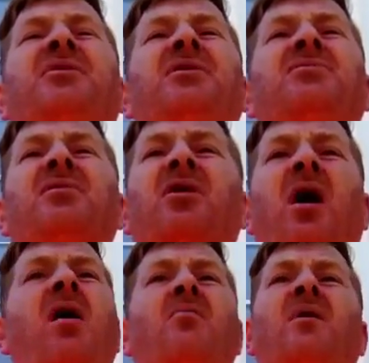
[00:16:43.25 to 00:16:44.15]
in the
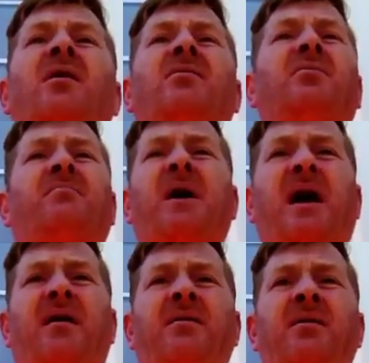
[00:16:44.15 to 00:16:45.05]
long run look
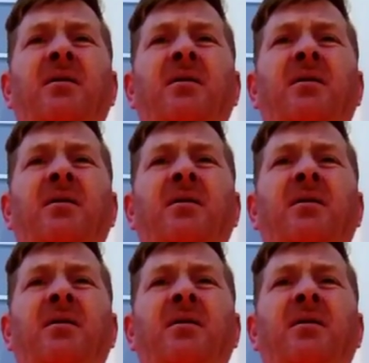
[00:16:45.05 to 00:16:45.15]
bad.